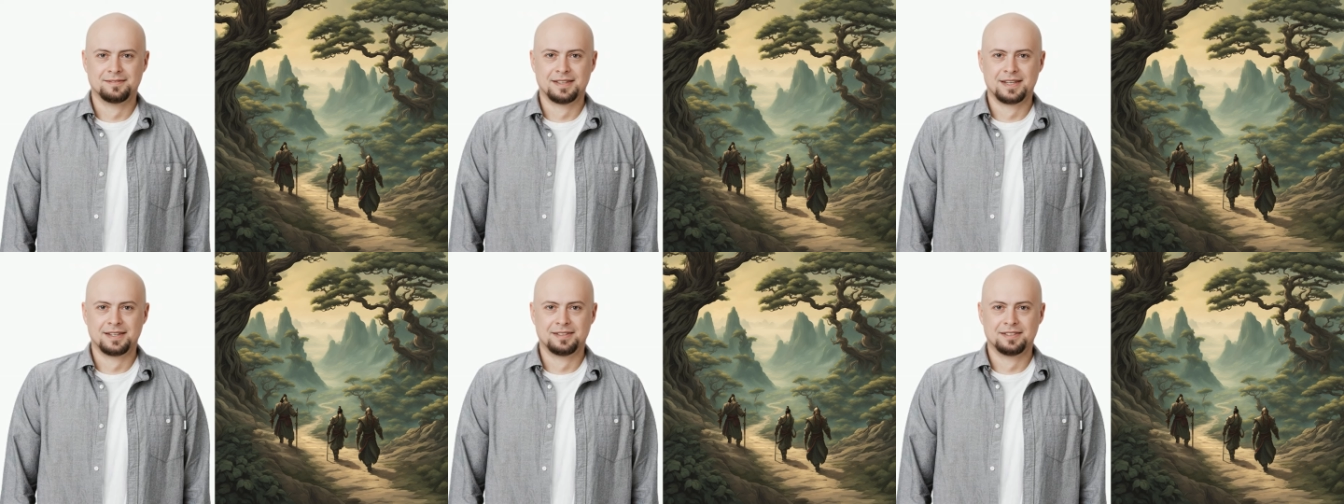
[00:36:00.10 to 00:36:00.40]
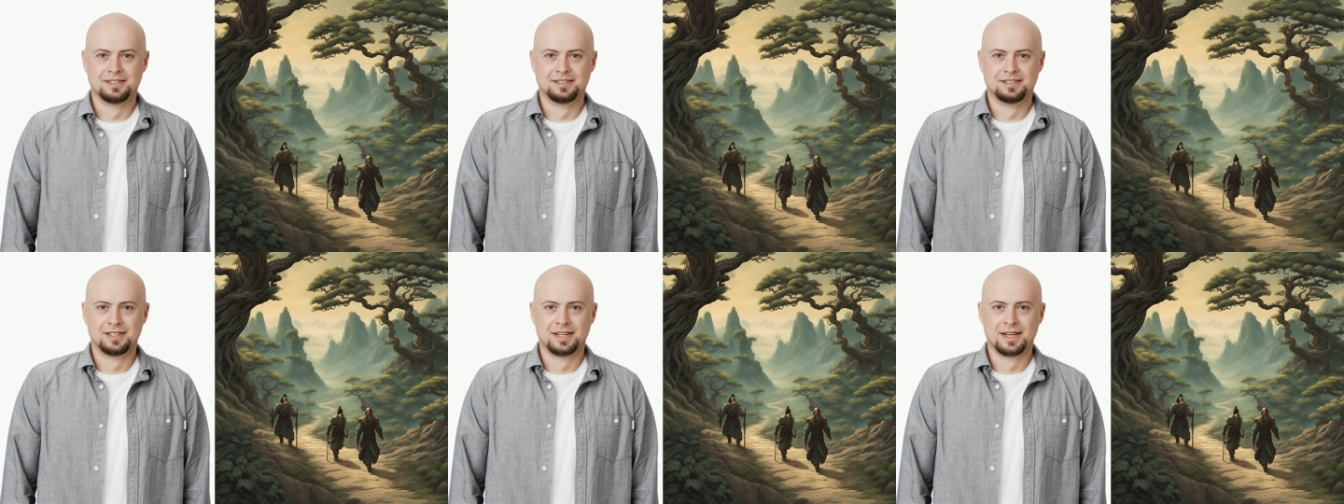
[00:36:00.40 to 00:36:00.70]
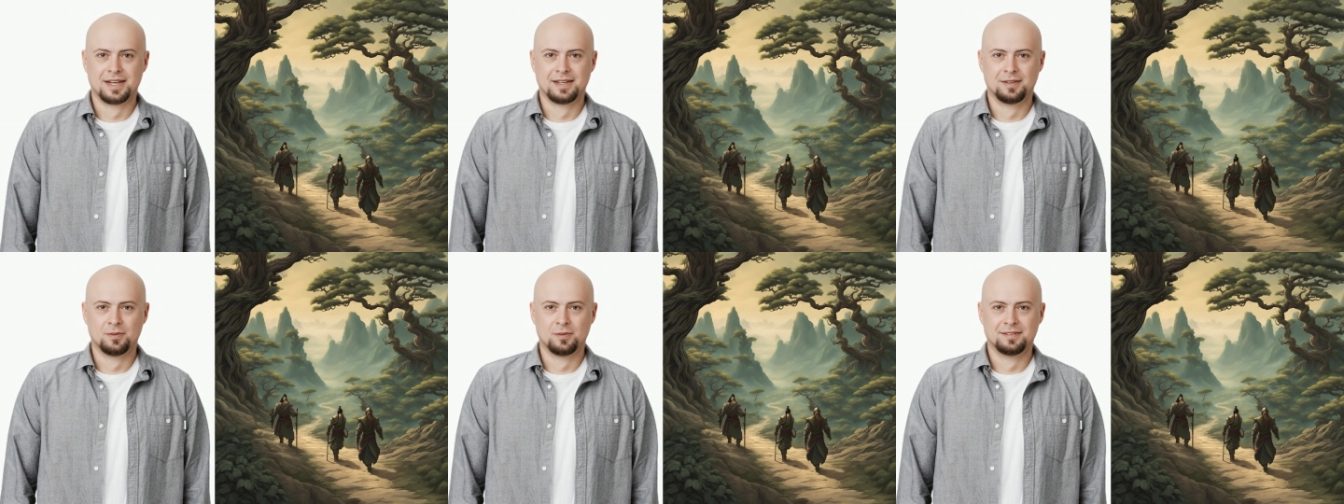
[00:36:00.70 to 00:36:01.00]
and the
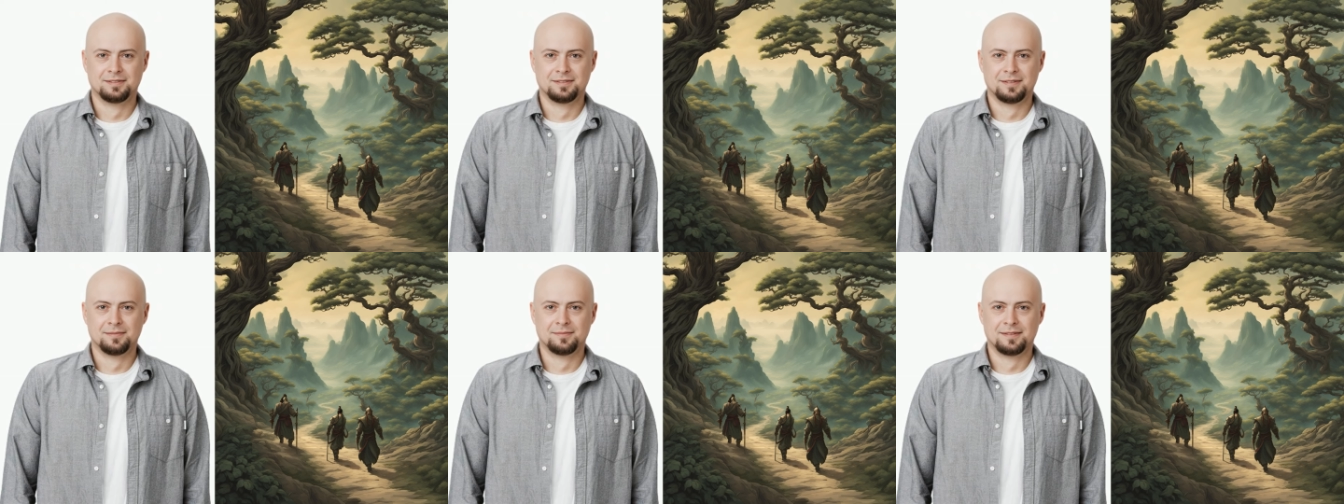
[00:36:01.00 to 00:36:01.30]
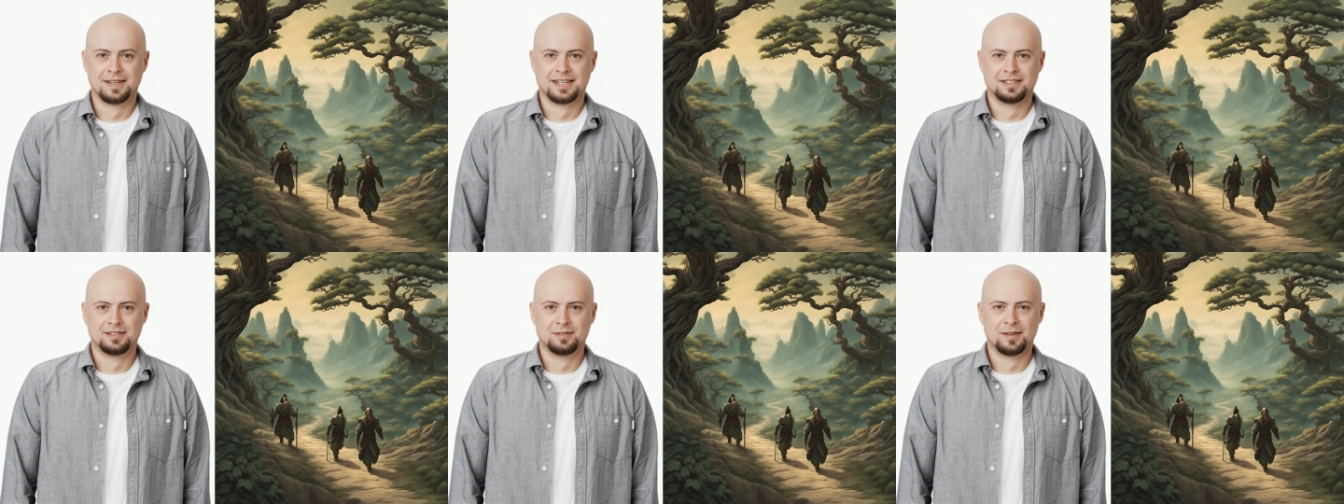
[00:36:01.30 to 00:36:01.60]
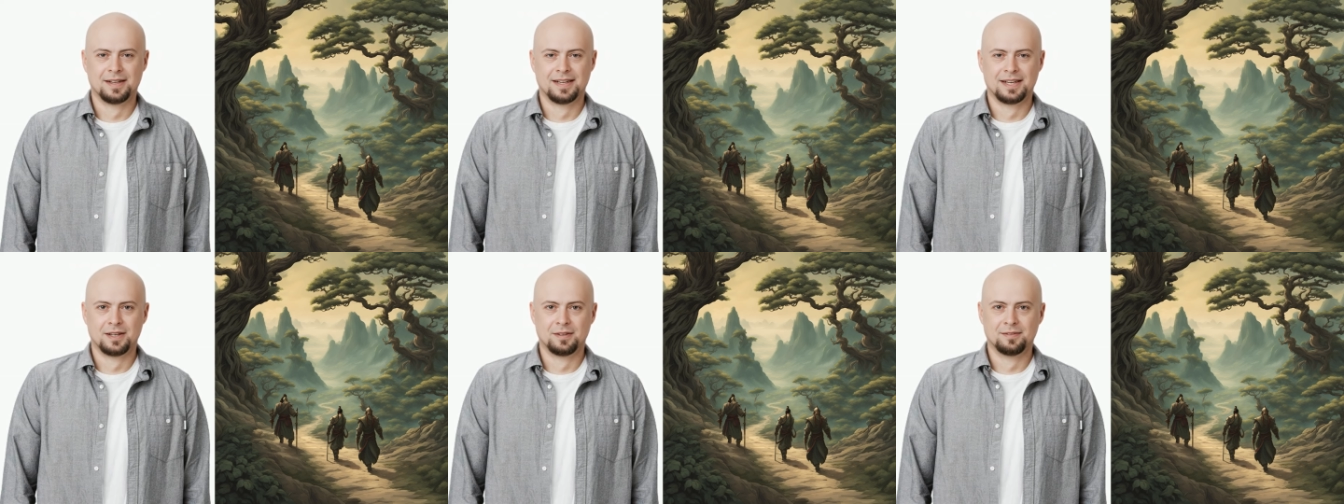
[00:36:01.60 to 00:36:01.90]
sky was
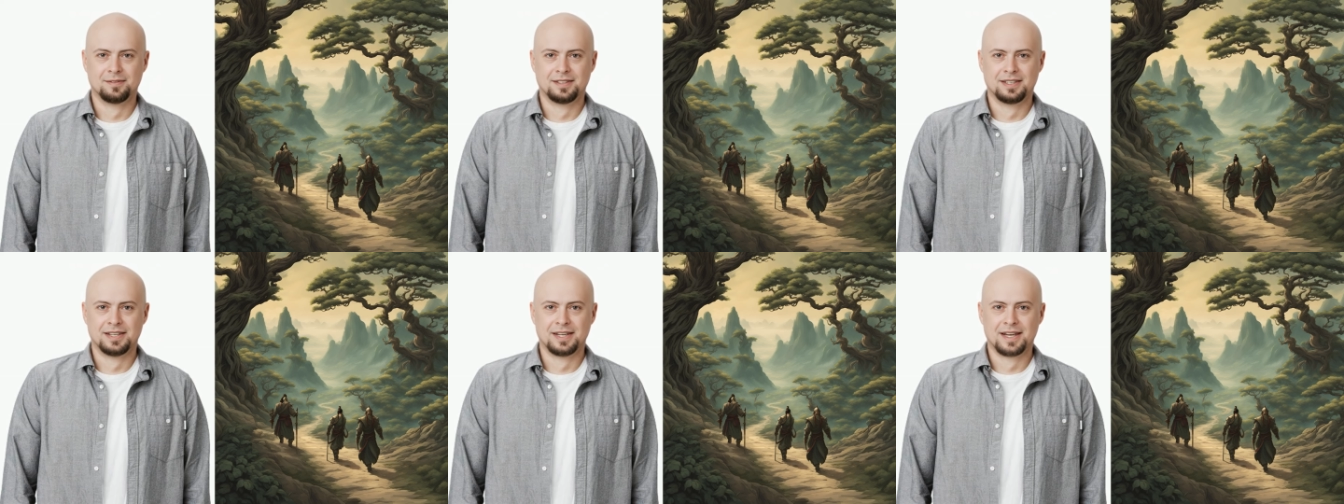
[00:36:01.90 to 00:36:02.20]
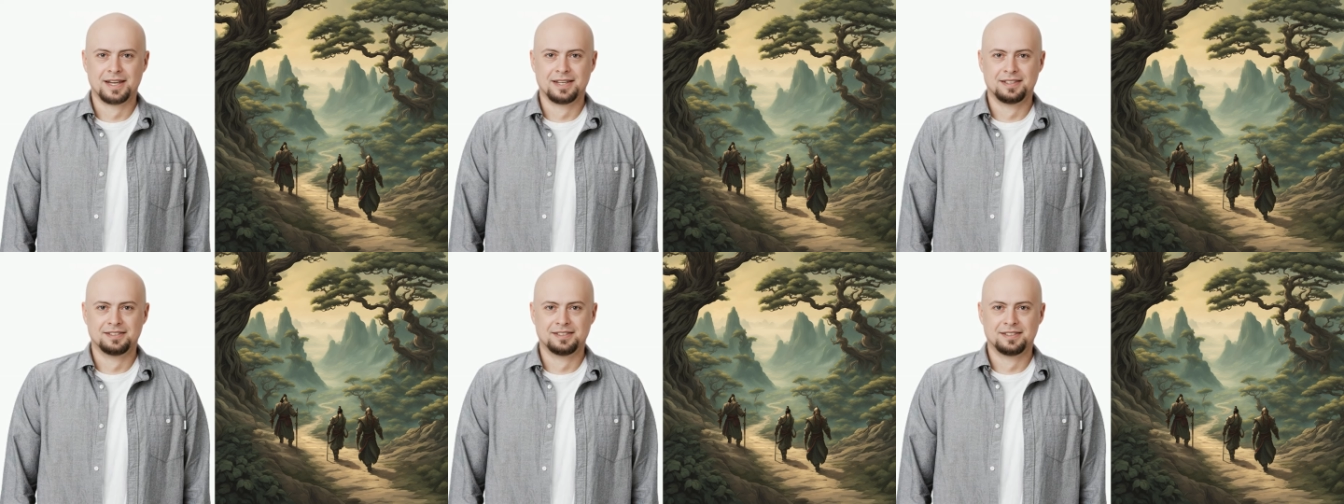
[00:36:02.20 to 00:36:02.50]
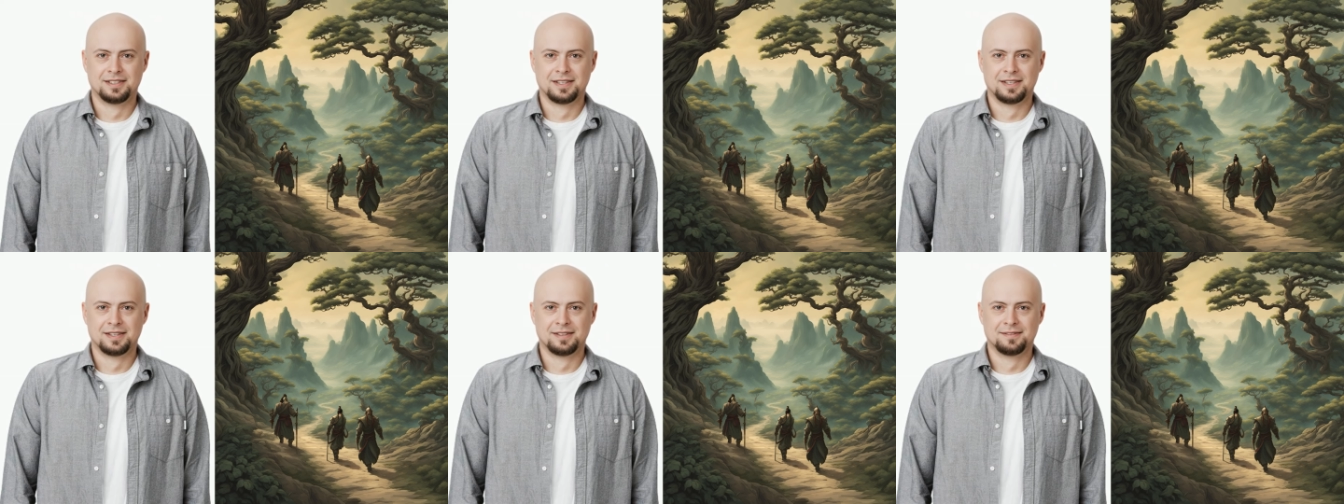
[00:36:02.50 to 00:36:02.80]
perpetually
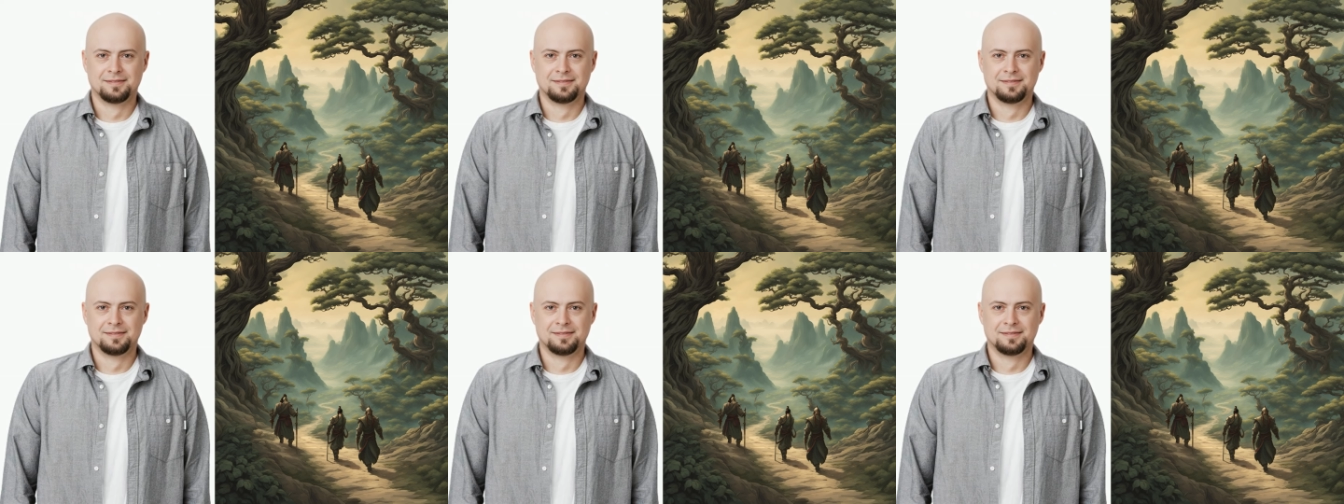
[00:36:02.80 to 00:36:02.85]
overcast,